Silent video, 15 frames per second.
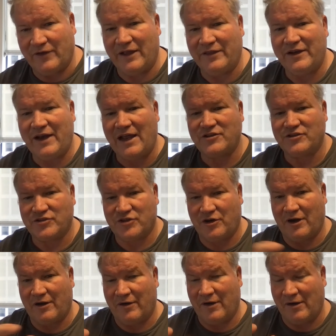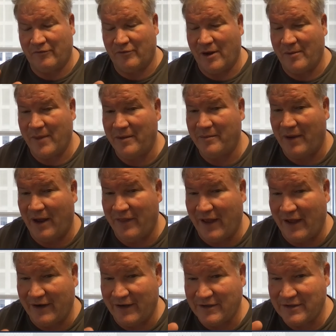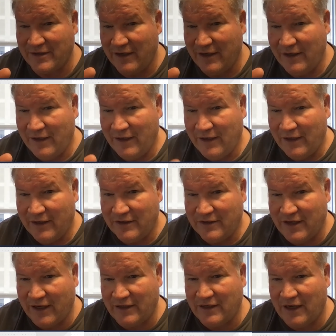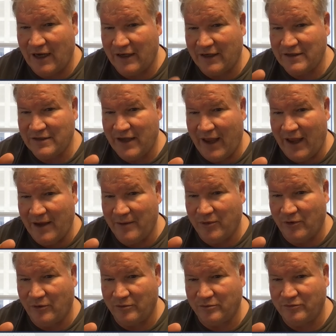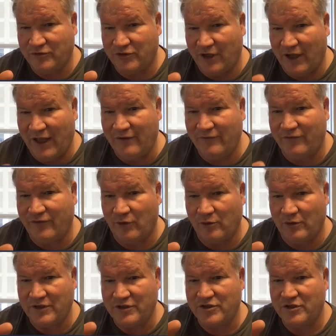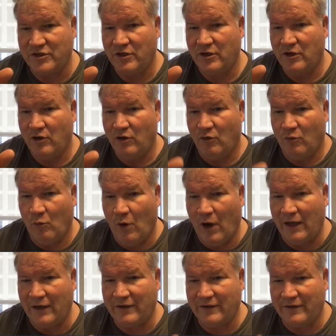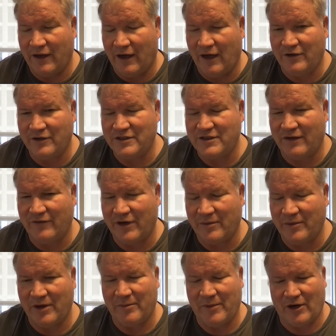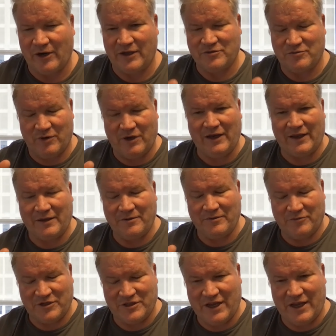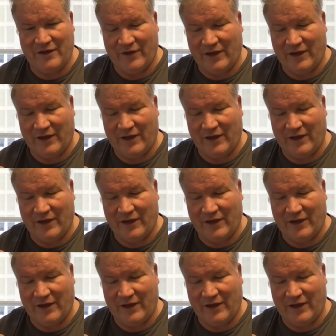In the national security narrative, what I mean by that is TikTok is able to influence what the 170 million Americans really receive.